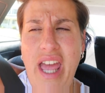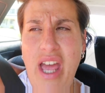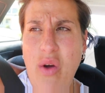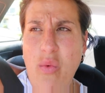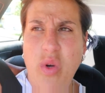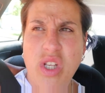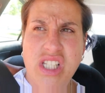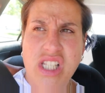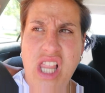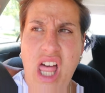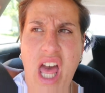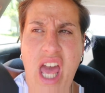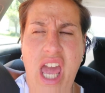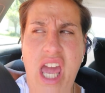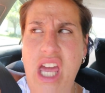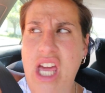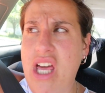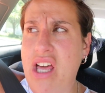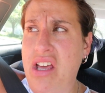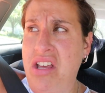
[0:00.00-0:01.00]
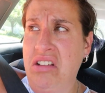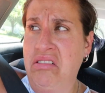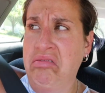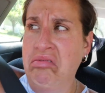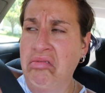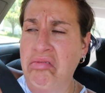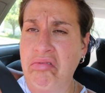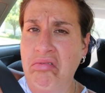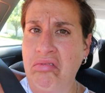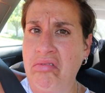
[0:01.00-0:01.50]
it was like
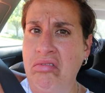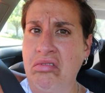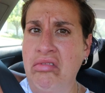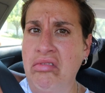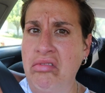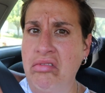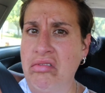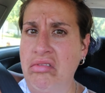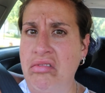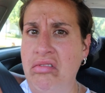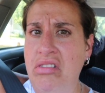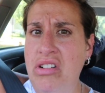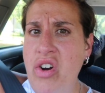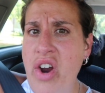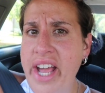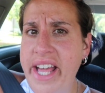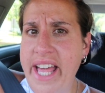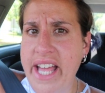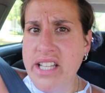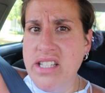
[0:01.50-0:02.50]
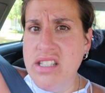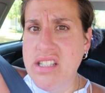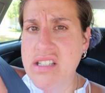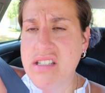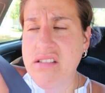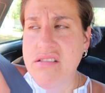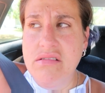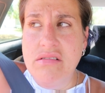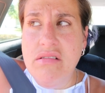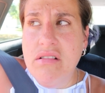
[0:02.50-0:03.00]

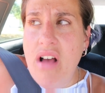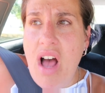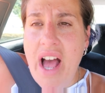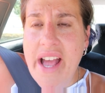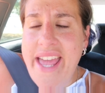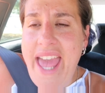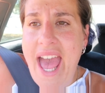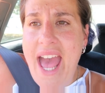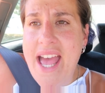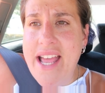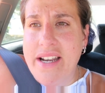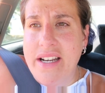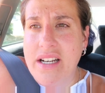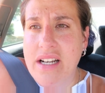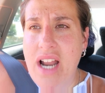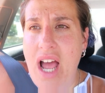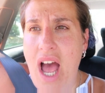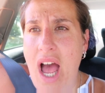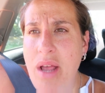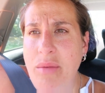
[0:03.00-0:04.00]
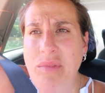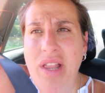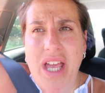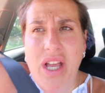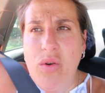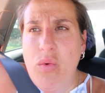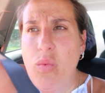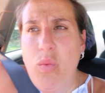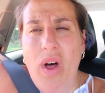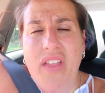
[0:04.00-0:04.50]
crickets again. I'm
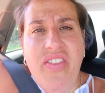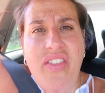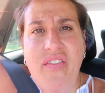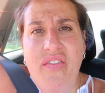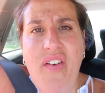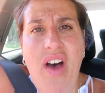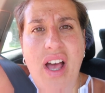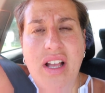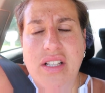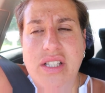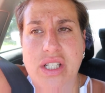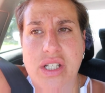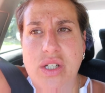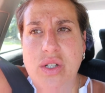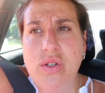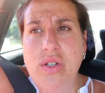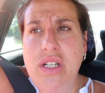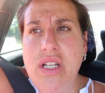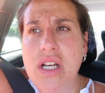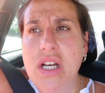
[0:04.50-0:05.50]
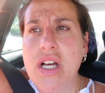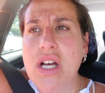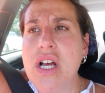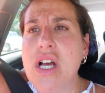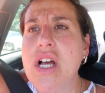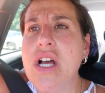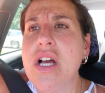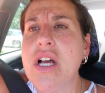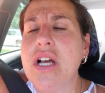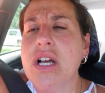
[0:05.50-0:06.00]
like, what the fuck, dude?
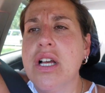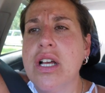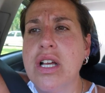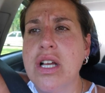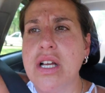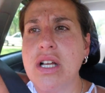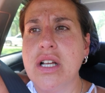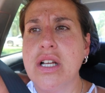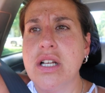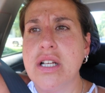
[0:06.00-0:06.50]
So we got the